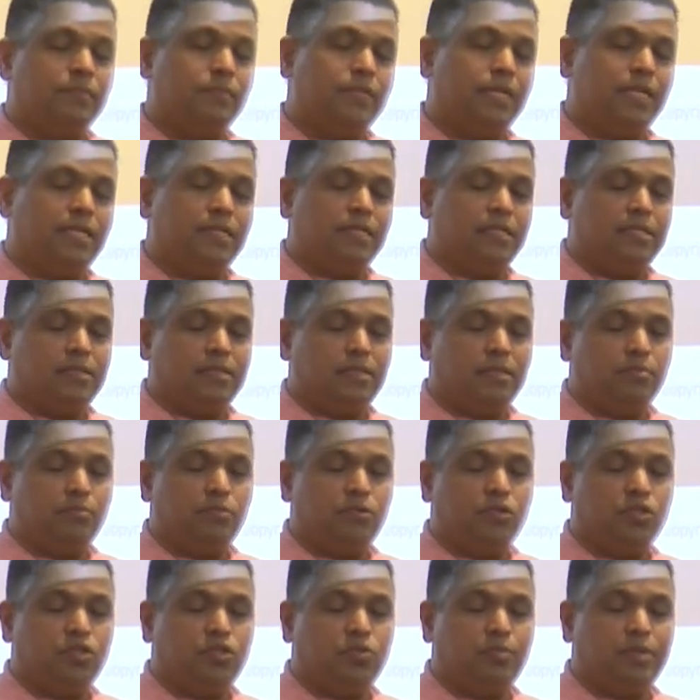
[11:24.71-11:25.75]
And these are the
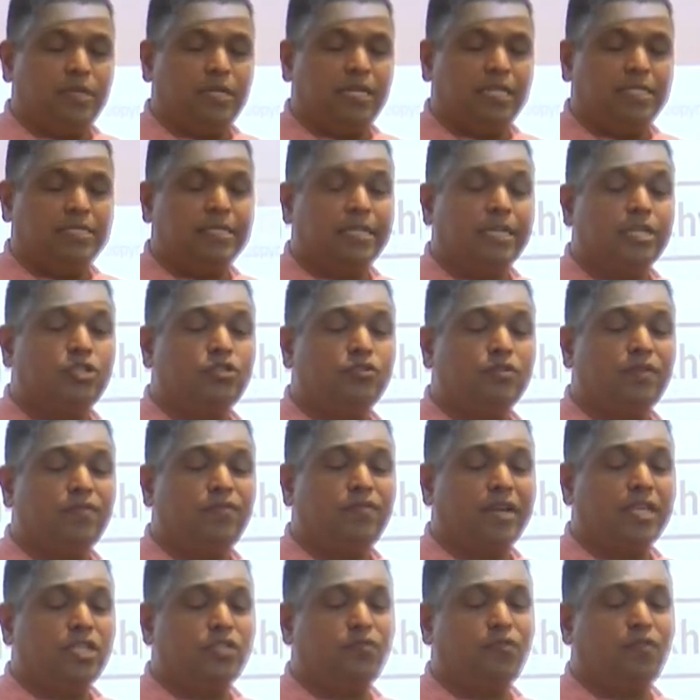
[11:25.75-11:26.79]
books, but let's get to the
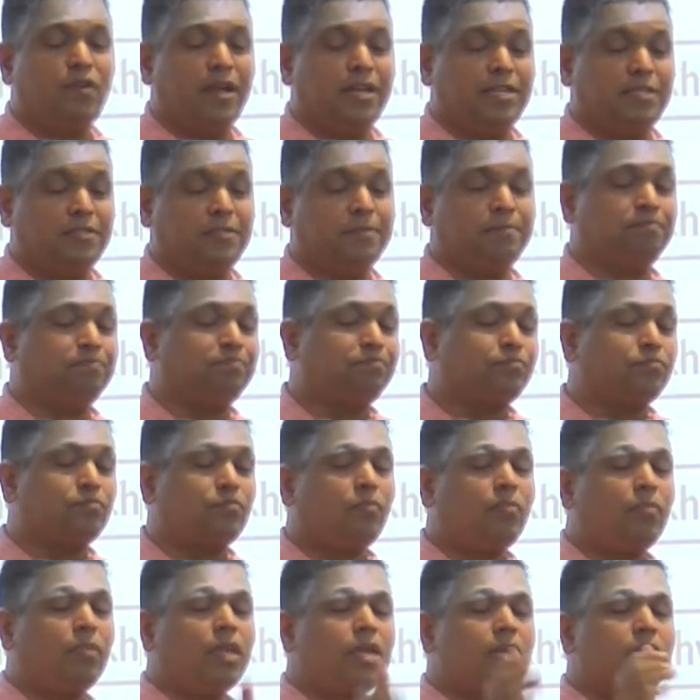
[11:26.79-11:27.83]
French fries.
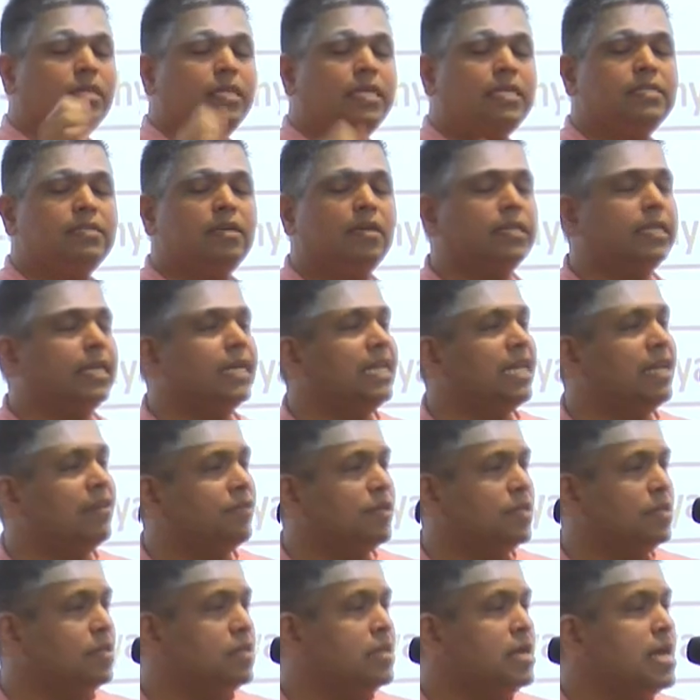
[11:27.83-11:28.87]
These are the
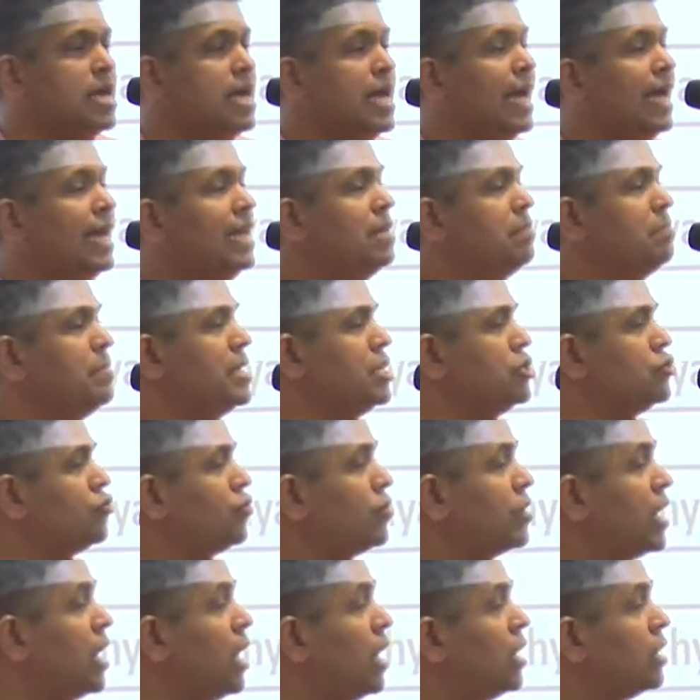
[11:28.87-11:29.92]
11 elements
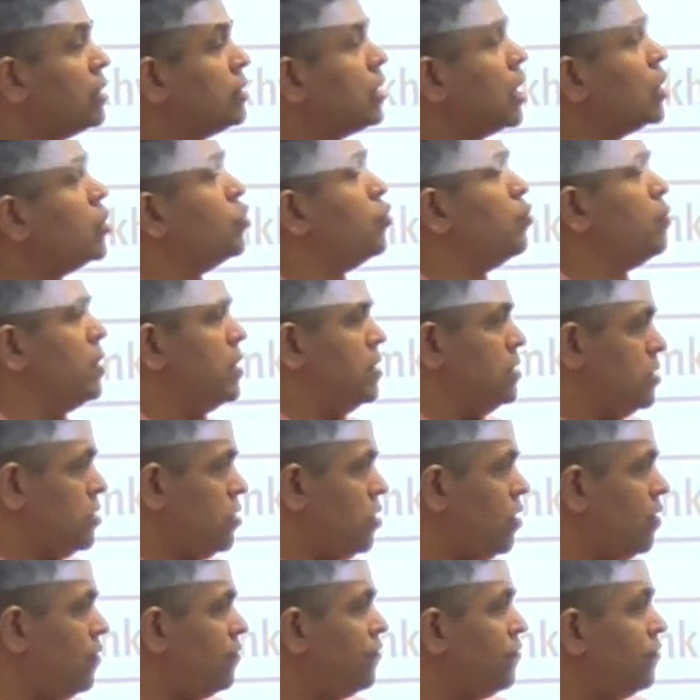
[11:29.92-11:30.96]
or tattva
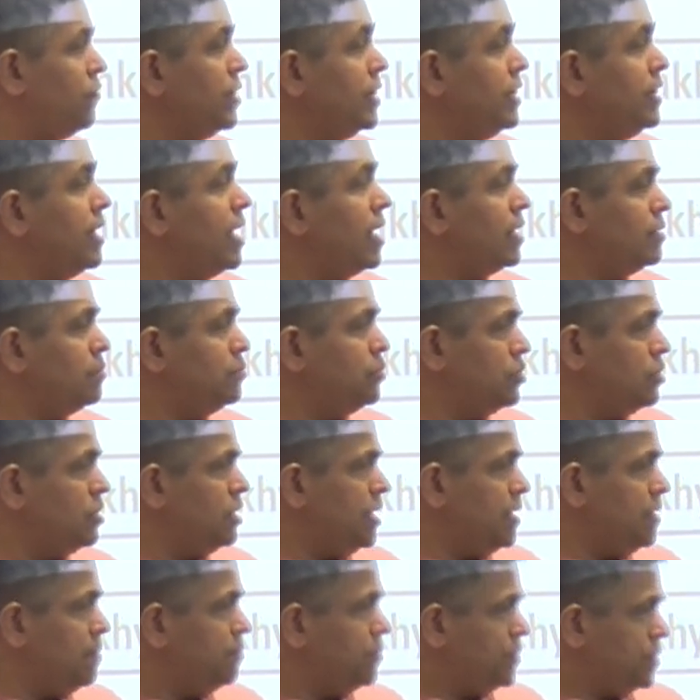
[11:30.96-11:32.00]
of Vijnana
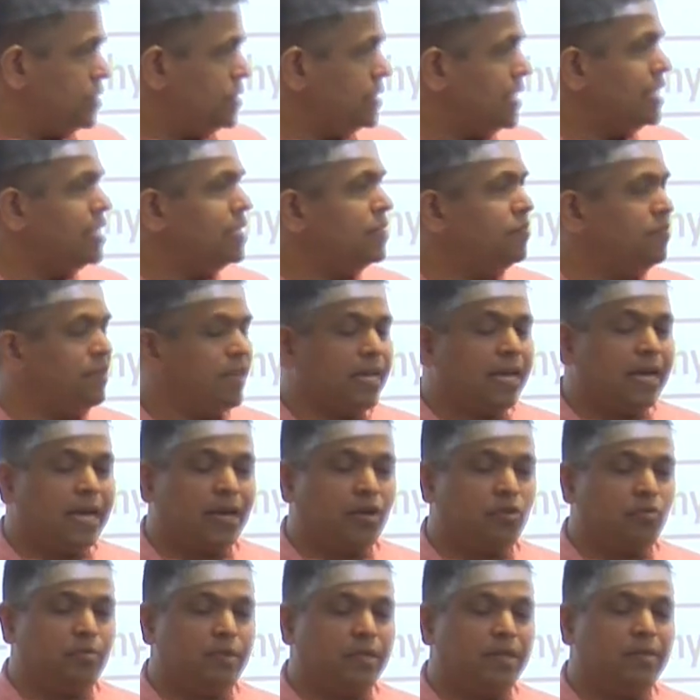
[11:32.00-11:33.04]
Buddhi, scientific
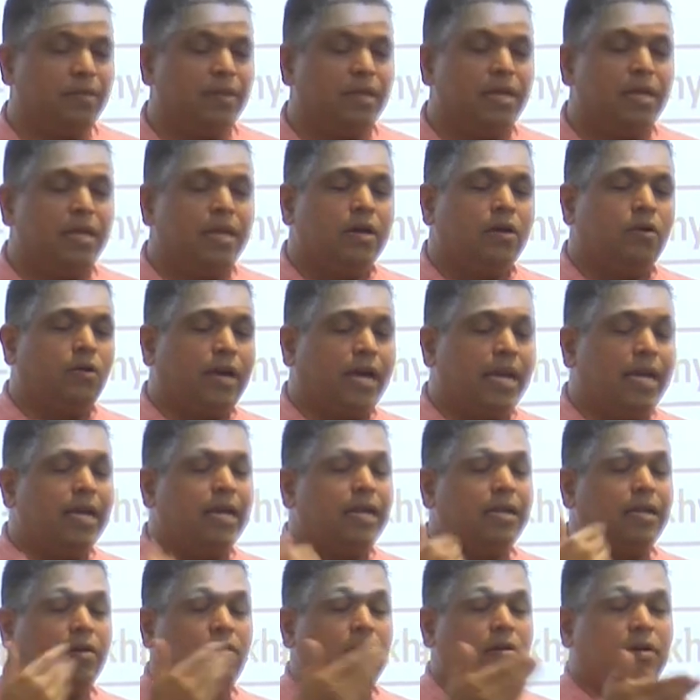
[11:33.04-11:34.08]
acumen. Okay,
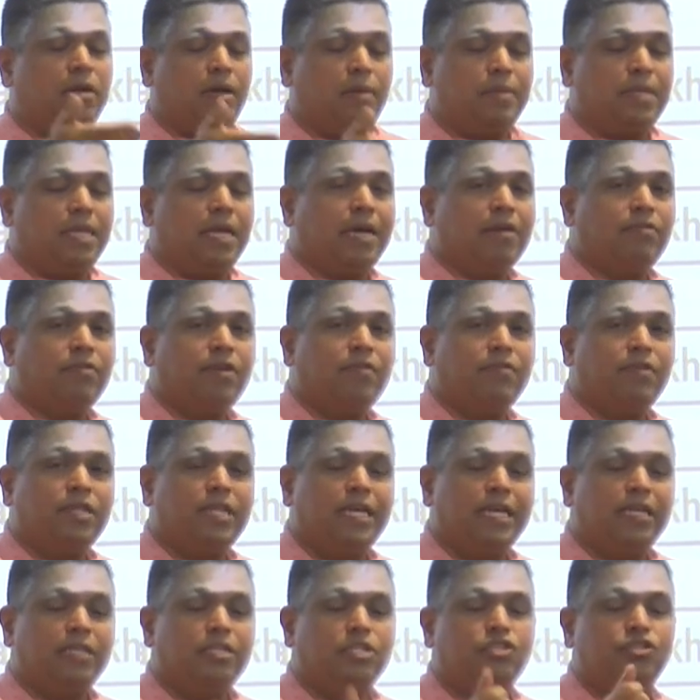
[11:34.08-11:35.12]
and I mean, I have given the
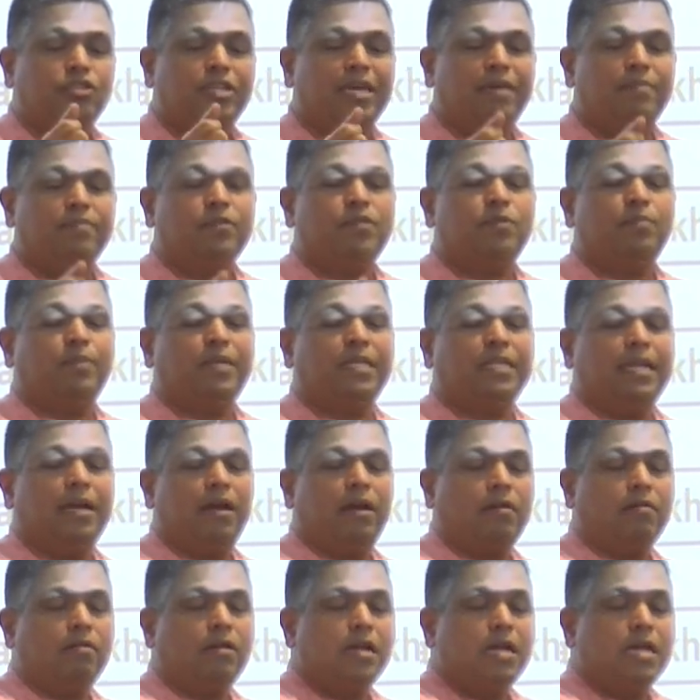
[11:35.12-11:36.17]
English names, but they
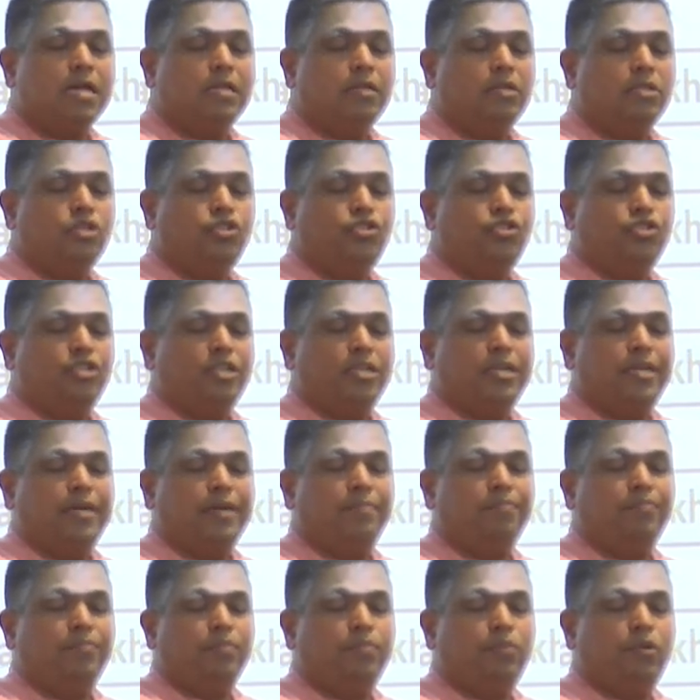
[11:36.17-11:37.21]
are Nishche,
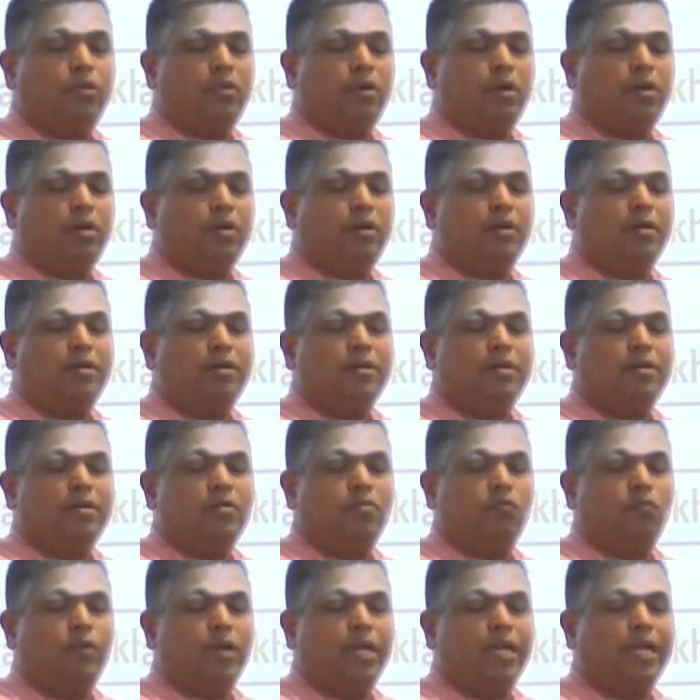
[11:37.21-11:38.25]
Pratakkaran,
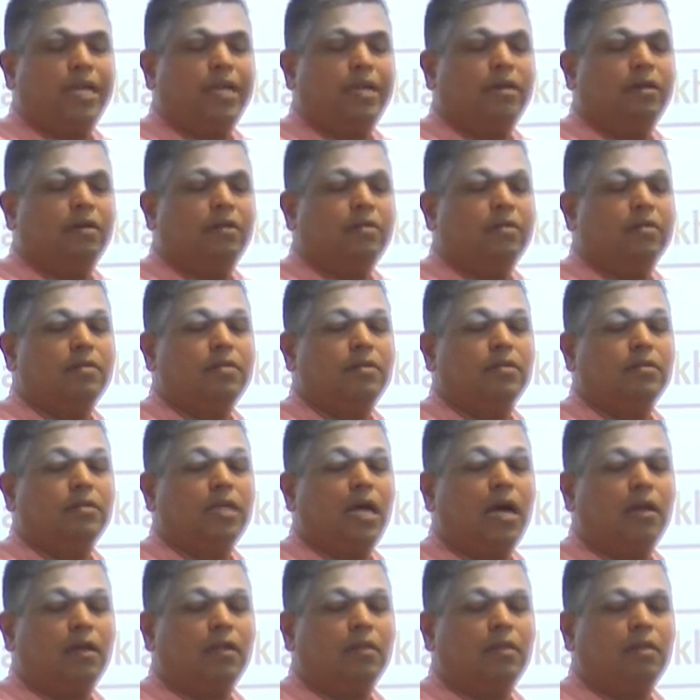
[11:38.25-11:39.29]
Vargikaran,
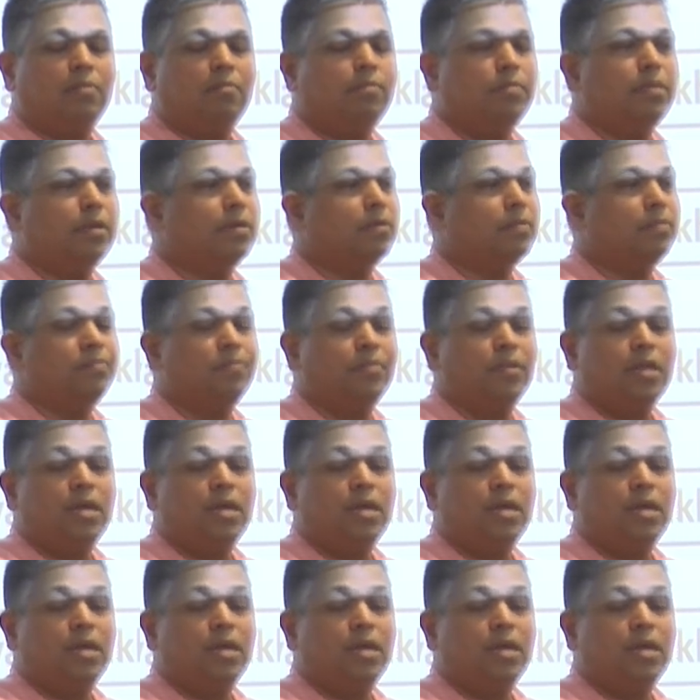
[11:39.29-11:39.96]
Taratamya,